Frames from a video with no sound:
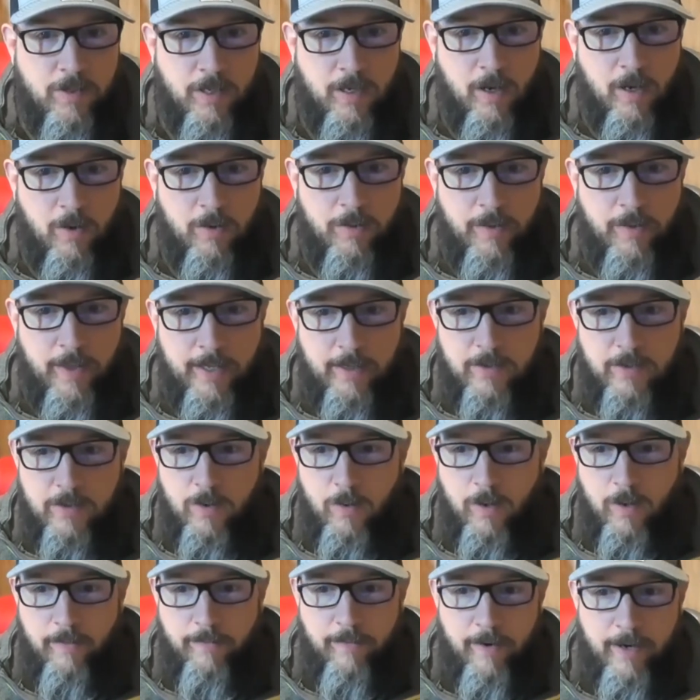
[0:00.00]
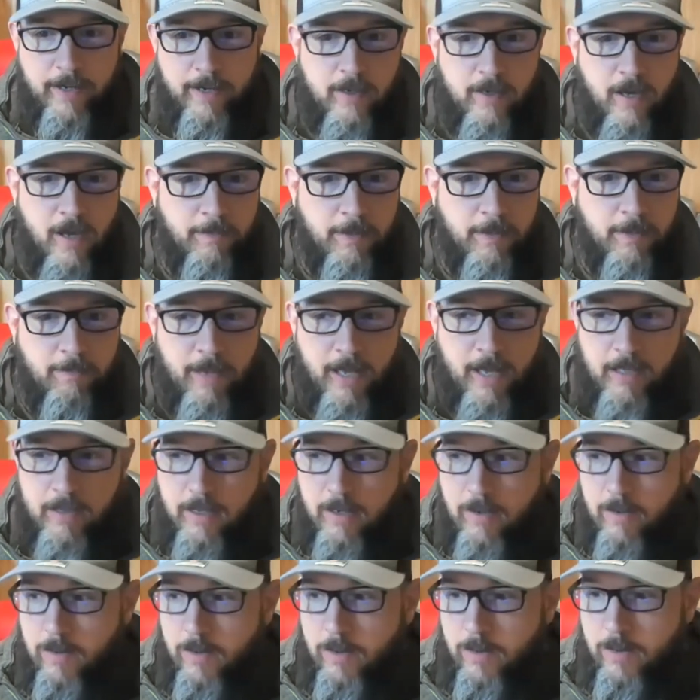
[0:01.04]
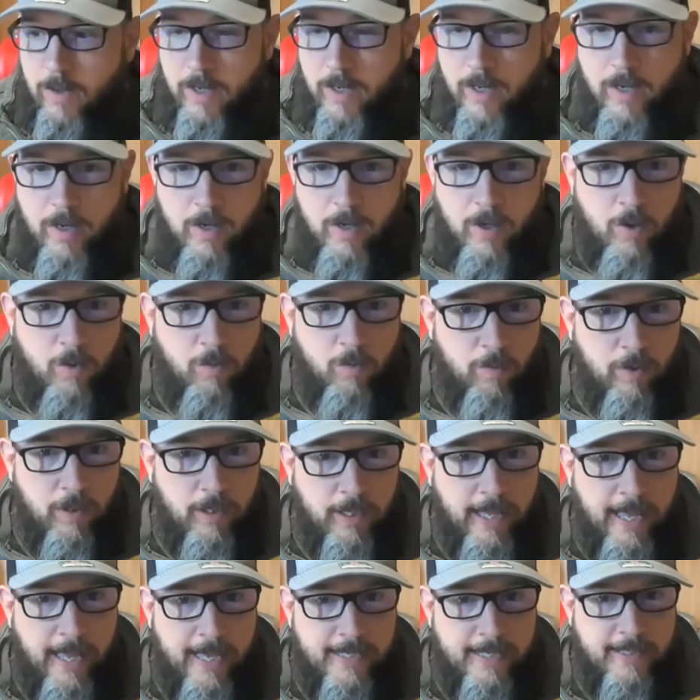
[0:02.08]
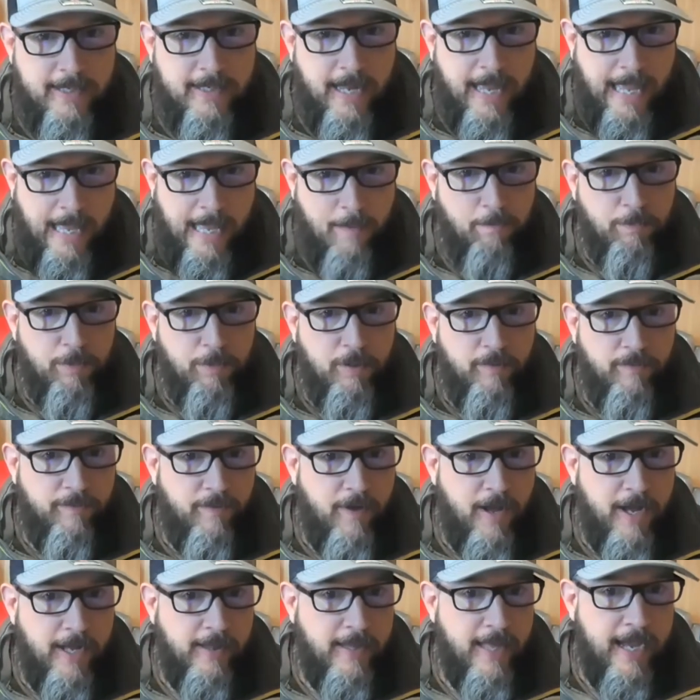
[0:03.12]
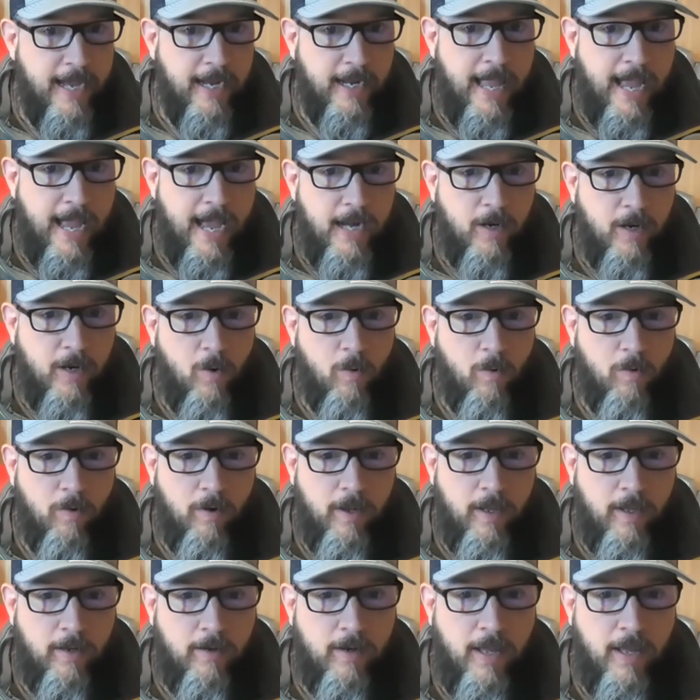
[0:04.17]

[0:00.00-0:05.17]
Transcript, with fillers: ago, thanks to our friend Tommy Mello, who really has amplified that category.